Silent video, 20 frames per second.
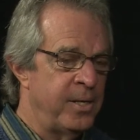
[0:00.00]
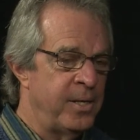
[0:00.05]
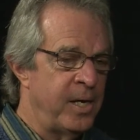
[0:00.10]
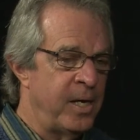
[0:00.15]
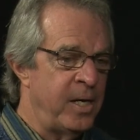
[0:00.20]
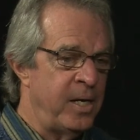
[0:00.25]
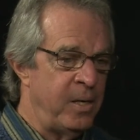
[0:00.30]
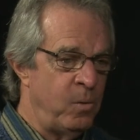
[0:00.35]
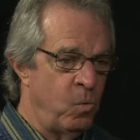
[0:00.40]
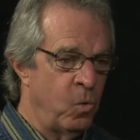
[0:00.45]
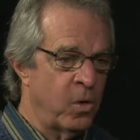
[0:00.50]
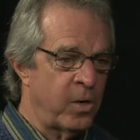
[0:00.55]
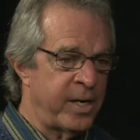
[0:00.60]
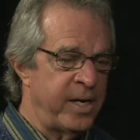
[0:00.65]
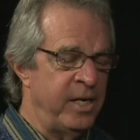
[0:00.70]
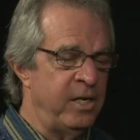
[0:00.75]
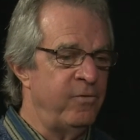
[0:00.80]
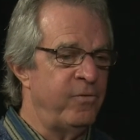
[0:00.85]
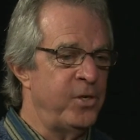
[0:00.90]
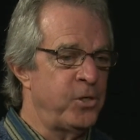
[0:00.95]
They
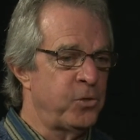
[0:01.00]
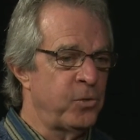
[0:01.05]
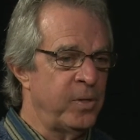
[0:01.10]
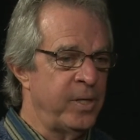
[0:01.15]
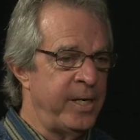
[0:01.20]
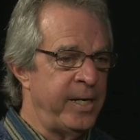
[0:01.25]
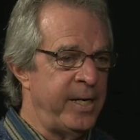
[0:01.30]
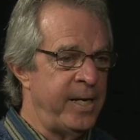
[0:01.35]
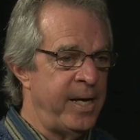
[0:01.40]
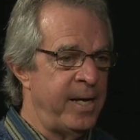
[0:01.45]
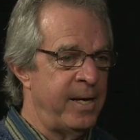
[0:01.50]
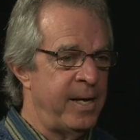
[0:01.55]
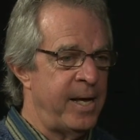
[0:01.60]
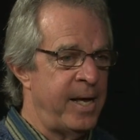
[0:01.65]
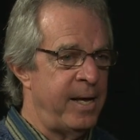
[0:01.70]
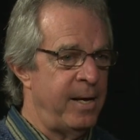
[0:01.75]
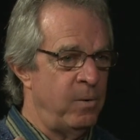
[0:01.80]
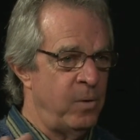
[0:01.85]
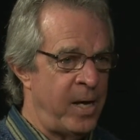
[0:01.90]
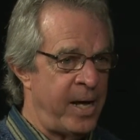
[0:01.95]
work individually
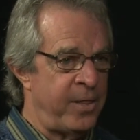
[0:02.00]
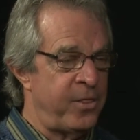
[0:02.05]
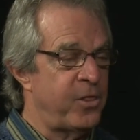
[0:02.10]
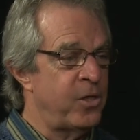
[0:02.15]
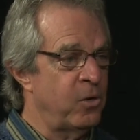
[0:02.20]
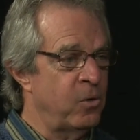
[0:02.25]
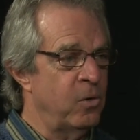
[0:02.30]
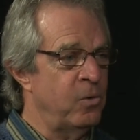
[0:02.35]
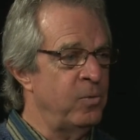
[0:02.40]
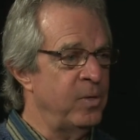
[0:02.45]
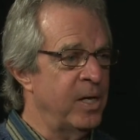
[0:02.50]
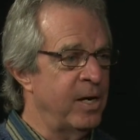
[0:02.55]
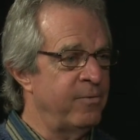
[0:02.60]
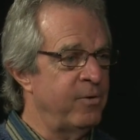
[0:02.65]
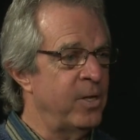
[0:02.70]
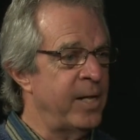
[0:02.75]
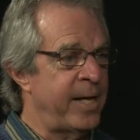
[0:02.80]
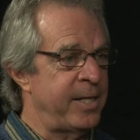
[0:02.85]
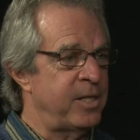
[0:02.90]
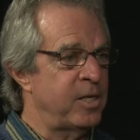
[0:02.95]
at their own
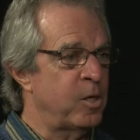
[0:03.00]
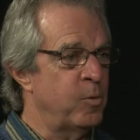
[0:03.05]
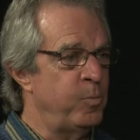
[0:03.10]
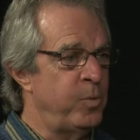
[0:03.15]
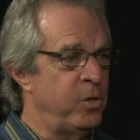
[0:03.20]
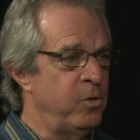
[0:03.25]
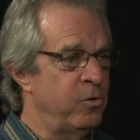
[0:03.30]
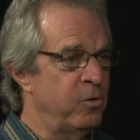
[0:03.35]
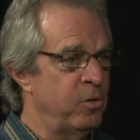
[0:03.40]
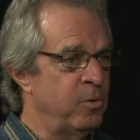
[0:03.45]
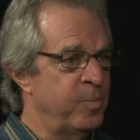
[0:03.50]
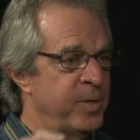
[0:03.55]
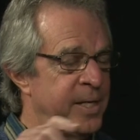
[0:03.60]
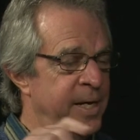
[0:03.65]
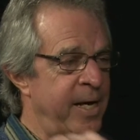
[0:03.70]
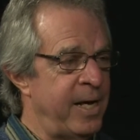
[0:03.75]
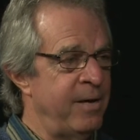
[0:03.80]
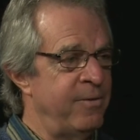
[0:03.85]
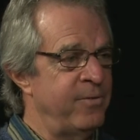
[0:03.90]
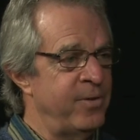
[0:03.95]
level at the computer, but
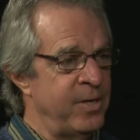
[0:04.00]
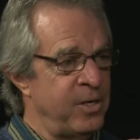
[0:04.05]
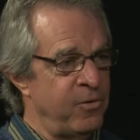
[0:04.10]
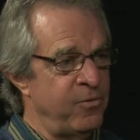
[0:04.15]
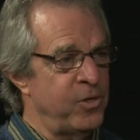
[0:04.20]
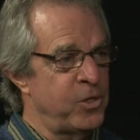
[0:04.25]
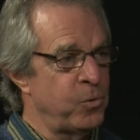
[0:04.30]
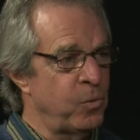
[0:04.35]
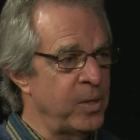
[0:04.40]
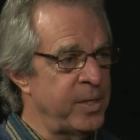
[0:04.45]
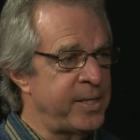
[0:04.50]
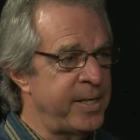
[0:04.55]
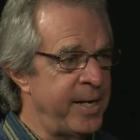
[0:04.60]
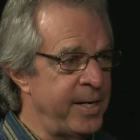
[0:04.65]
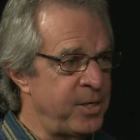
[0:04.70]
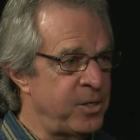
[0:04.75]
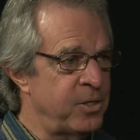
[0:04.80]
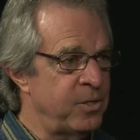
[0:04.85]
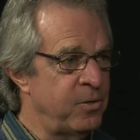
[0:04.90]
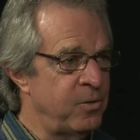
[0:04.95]
they have individual
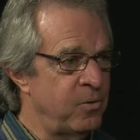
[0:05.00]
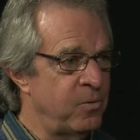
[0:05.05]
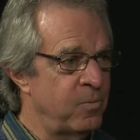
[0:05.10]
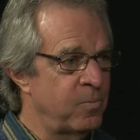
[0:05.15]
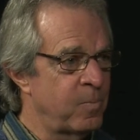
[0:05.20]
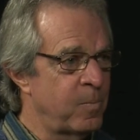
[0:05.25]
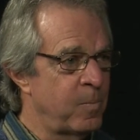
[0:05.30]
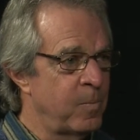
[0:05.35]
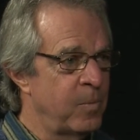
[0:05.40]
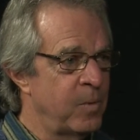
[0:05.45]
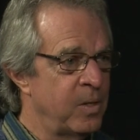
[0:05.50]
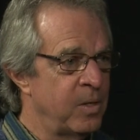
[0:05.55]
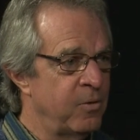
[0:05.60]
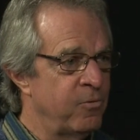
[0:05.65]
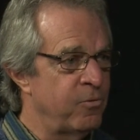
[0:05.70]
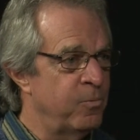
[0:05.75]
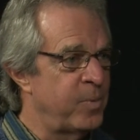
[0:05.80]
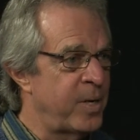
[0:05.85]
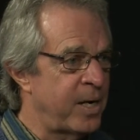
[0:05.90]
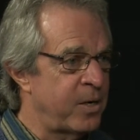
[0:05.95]
attention
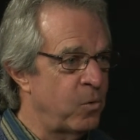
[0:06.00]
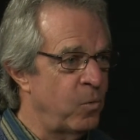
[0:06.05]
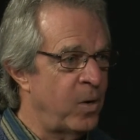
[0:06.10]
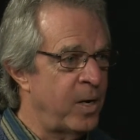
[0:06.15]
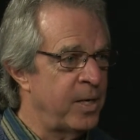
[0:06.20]
from Dr.